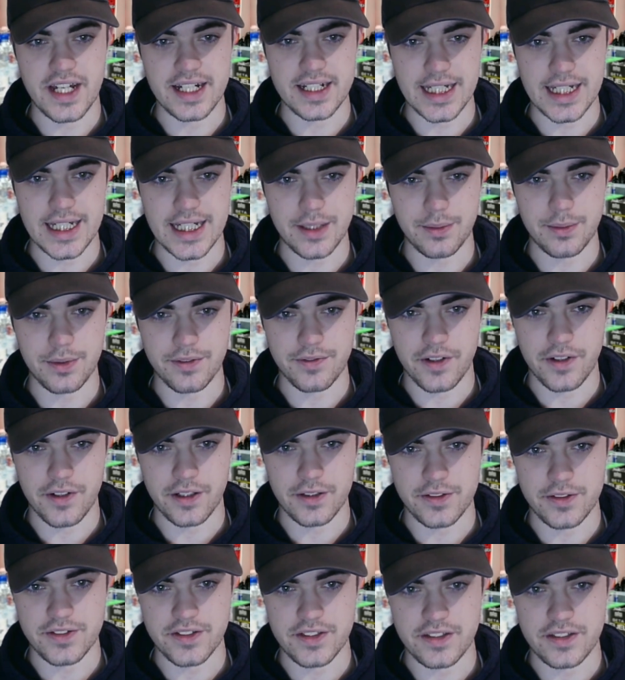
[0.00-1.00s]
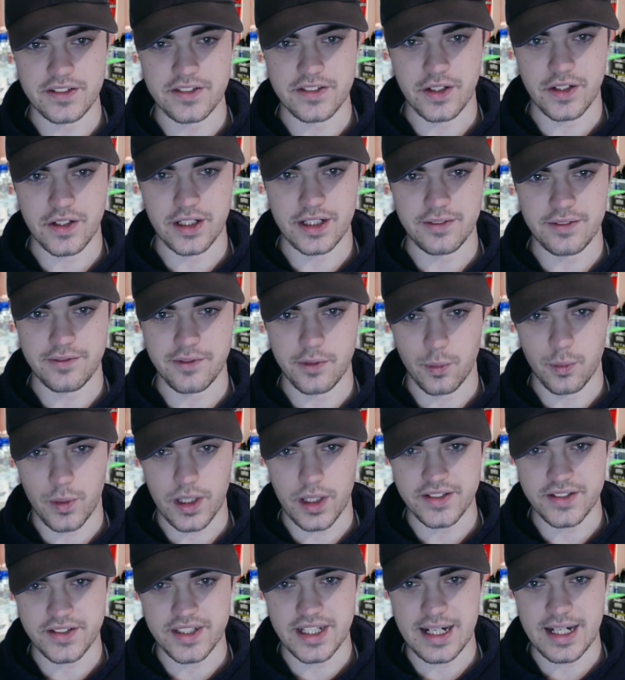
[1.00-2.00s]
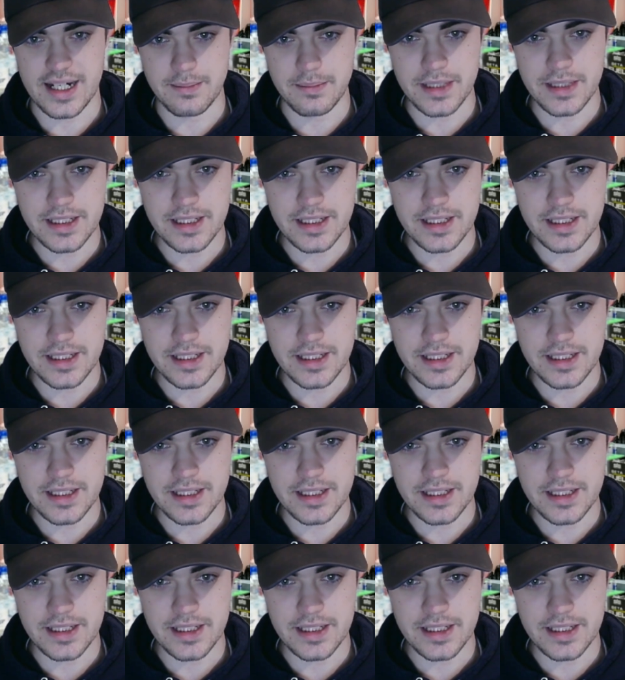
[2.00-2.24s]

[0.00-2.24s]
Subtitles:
at Kenilworth Road since signing for West Ham